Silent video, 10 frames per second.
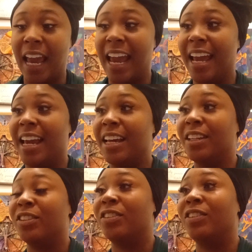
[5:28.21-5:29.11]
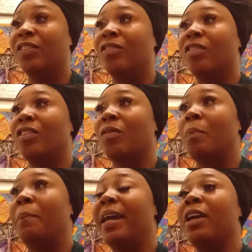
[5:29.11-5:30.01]
And
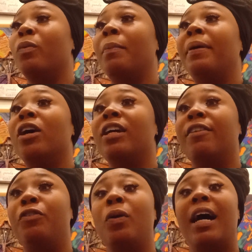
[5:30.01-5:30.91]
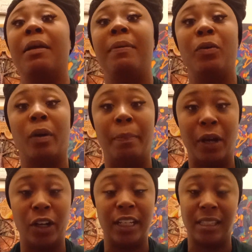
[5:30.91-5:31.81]
being rebellious, if you got to be
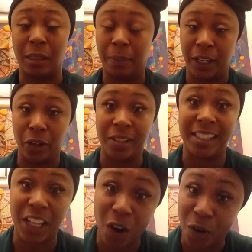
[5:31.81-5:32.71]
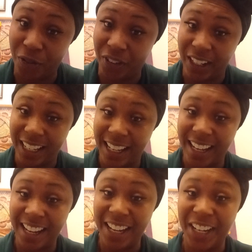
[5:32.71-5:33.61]
rebellious to be yourself,
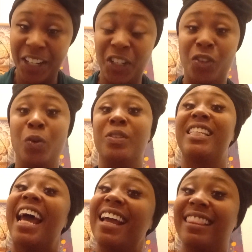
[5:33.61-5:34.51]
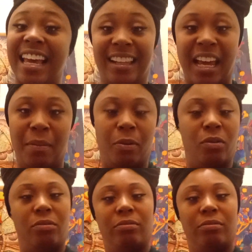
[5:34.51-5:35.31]
you'll take that label.